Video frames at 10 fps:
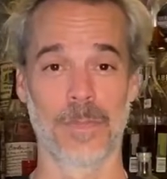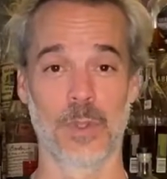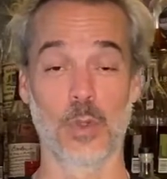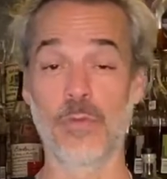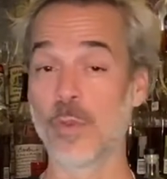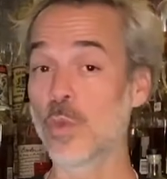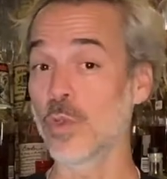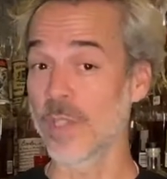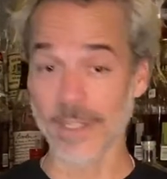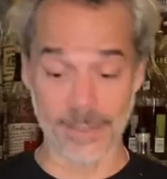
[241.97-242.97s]
So future
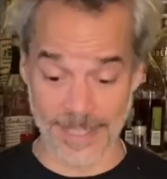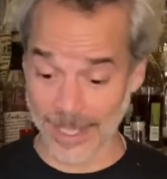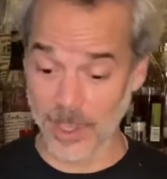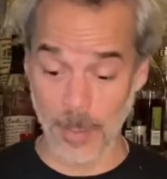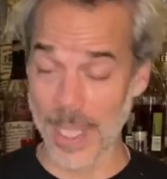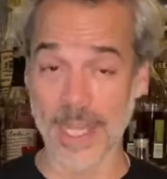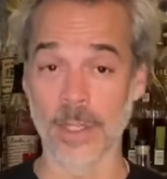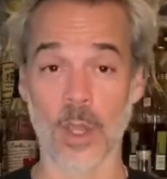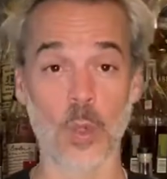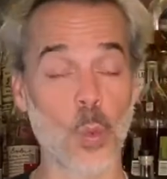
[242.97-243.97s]
sales still depend
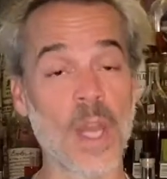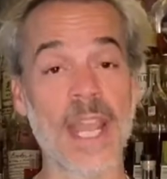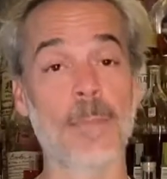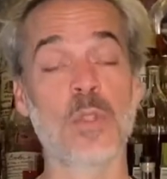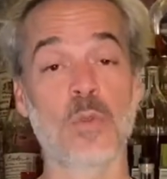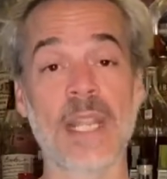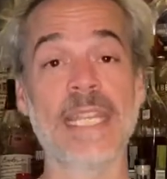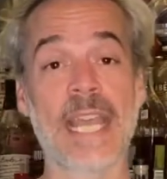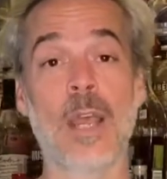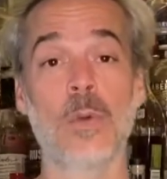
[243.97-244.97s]
on what happens right
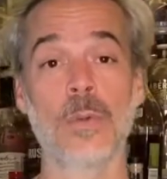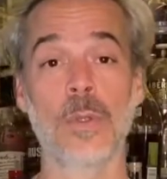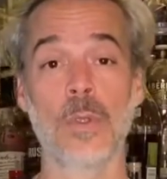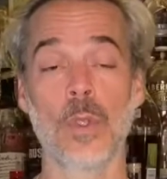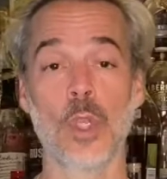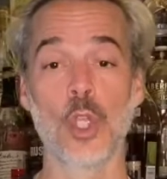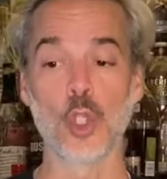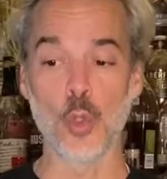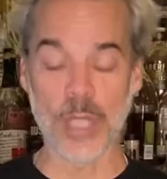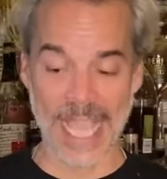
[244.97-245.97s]
now.
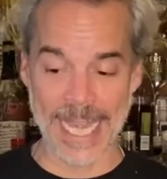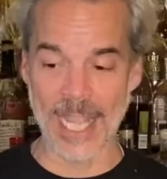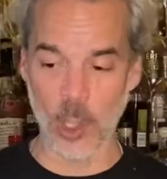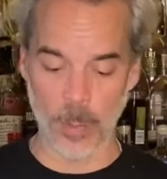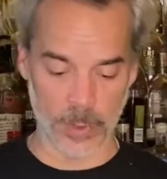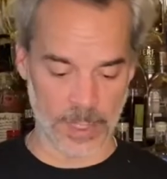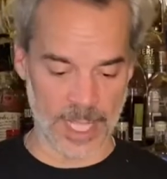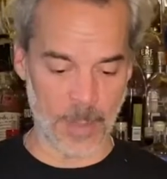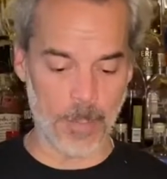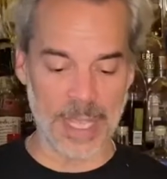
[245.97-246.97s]
You can help us,
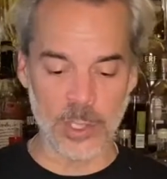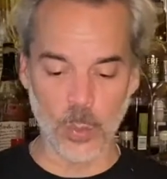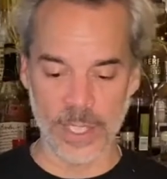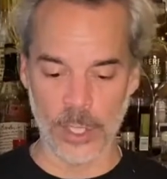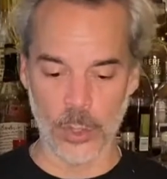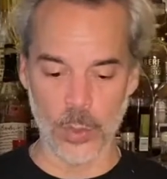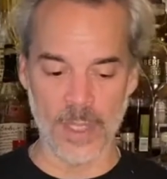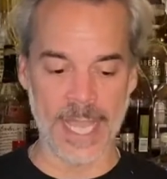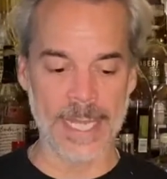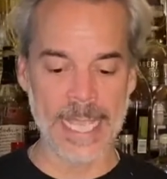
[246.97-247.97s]
and the best way to do
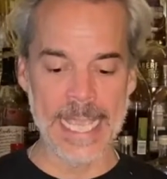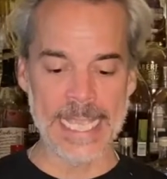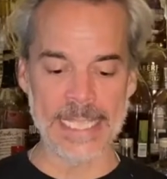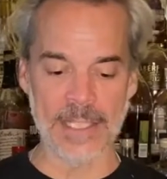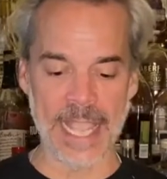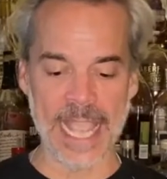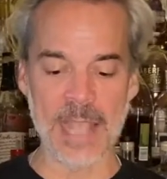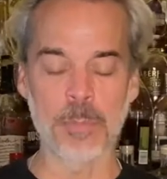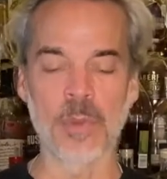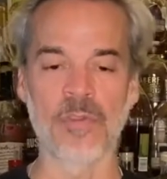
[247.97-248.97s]
that is
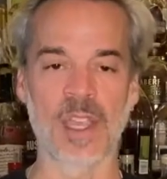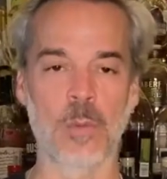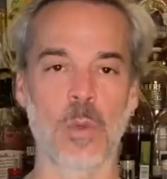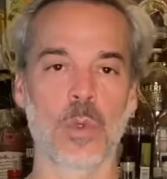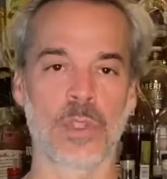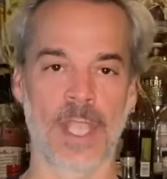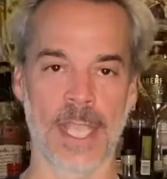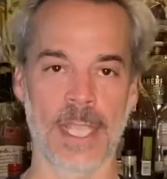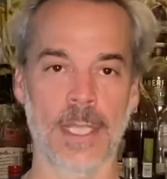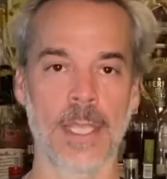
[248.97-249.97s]
amplify what we're
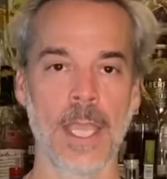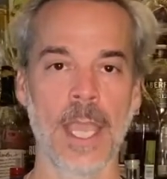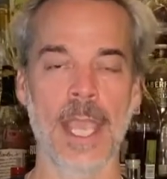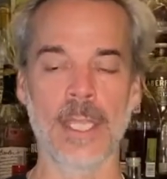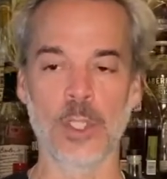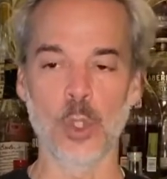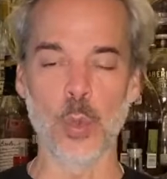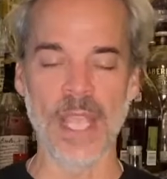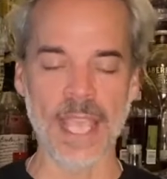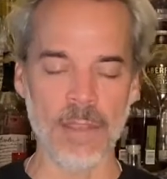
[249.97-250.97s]
saying and
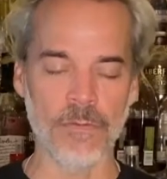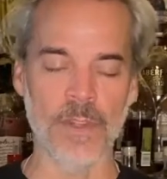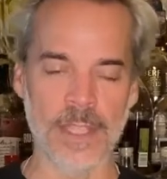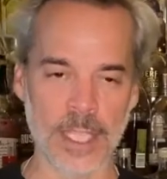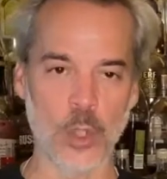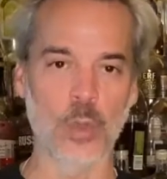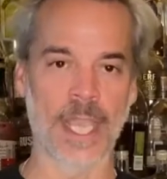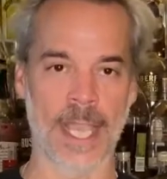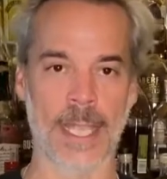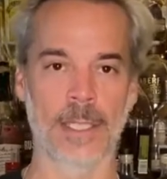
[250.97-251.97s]
do everything you
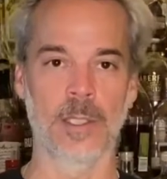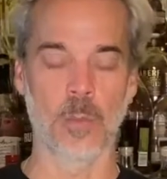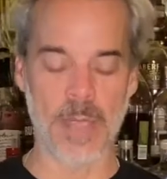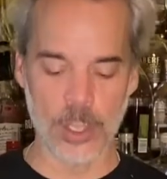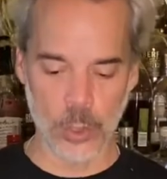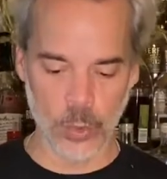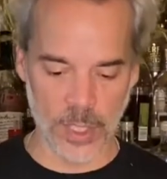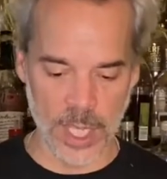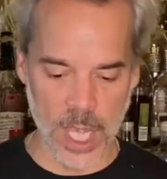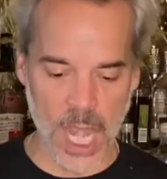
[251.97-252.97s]
can to make sure
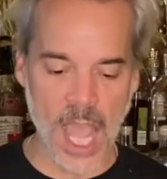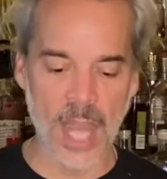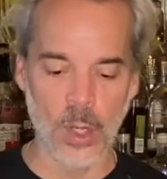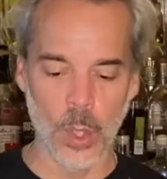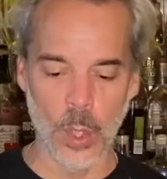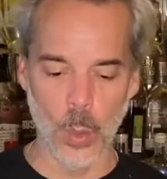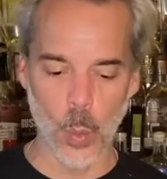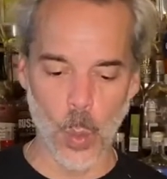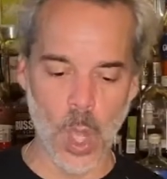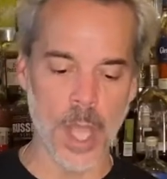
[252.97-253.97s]
that not
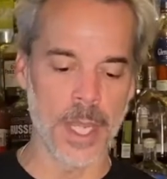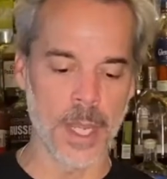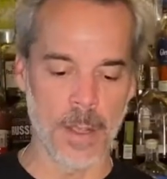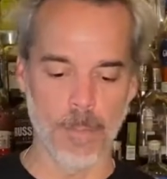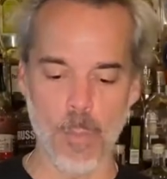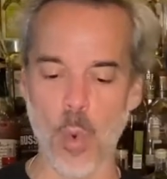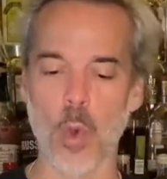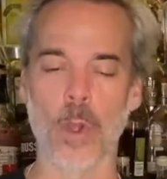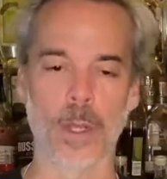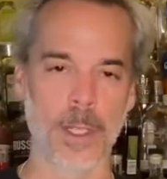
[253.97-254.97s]
one
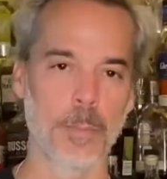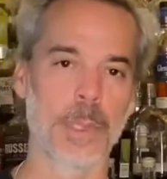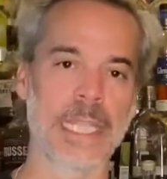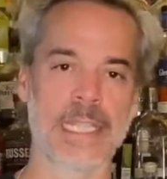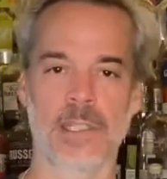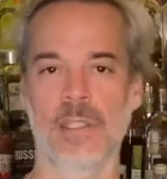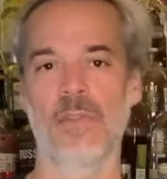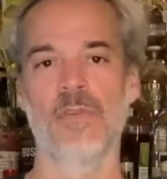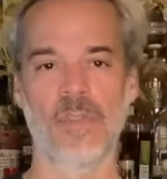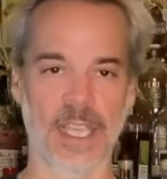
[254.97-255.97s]
more place
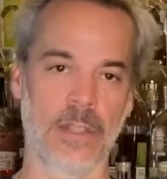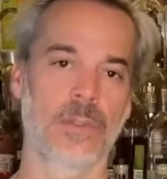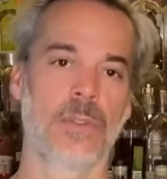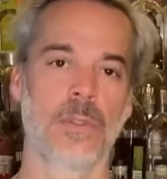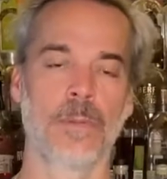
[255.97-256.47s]
fails.